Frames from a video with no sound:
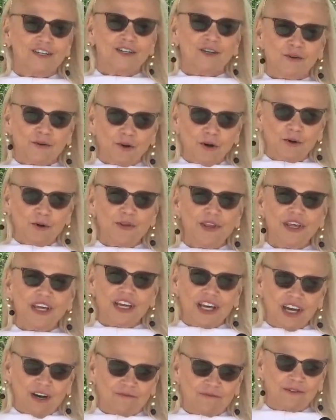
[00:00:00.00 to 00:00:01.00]
Growth and
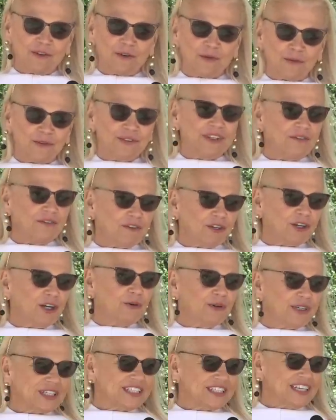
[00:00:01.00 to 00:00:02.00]
comfort will never
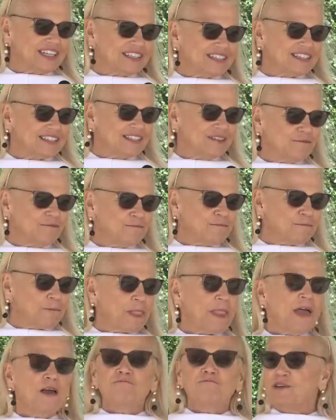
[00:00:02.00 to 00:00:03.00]
coexist.
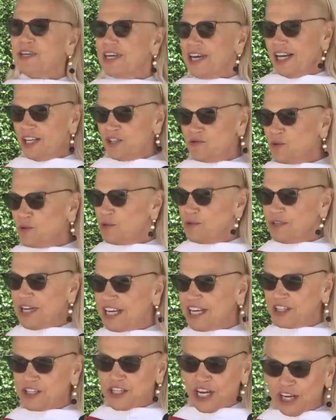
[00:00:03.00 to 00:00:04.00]
Because when you
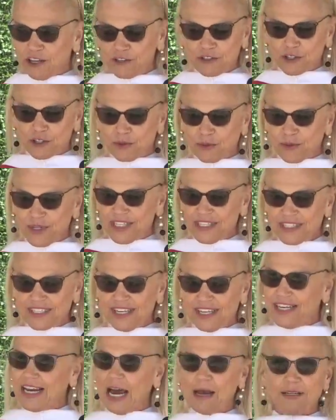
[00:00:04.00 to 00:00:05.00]
take a challenge and a risk,
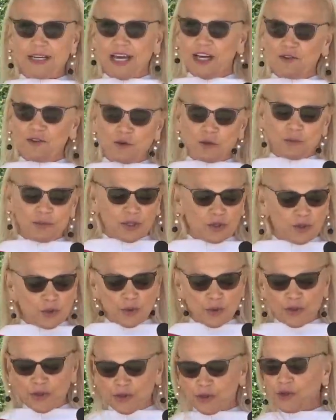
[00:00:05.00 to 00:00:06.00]
and I tell you it'll be
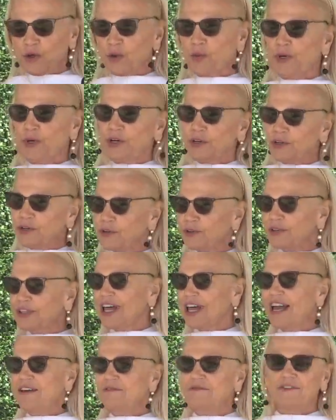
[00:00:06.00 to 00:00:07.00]
true in your career, your
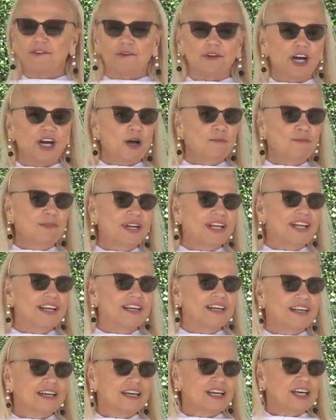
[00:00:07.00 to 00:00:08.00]
life, your company,
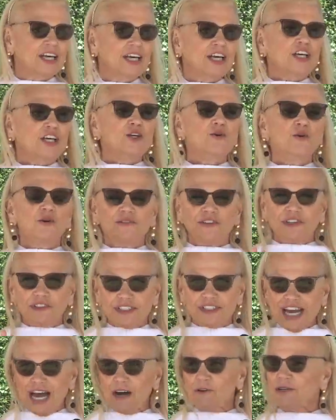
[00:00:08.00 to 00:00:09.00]
you will feel
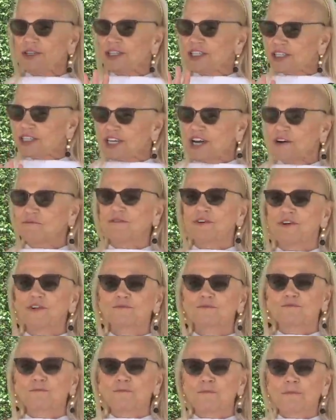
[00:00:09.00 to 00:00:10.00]
doubt,
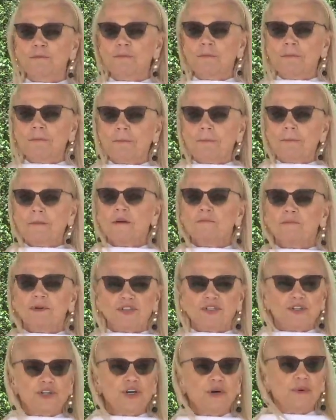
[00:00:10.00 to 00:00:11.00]
discomfort,
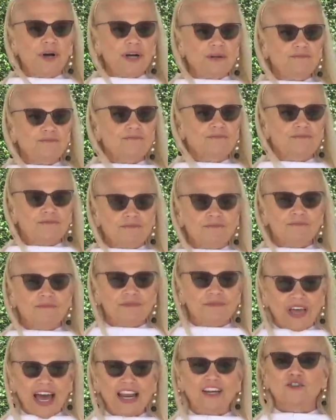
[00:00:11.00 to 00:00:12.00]
but you know what?
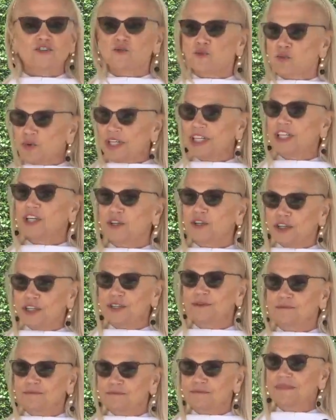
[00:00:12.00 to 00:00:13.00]
That is really good.
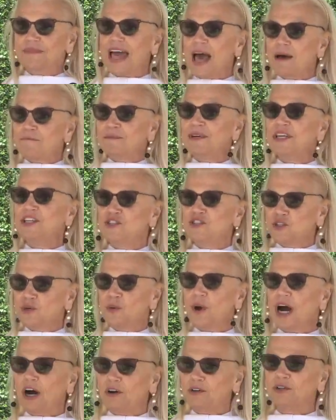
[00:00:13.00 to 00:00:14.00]
That means you
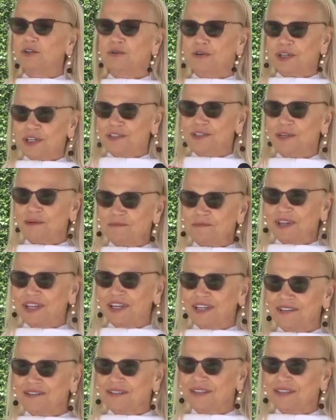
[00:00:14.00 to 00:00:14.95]
are learning something.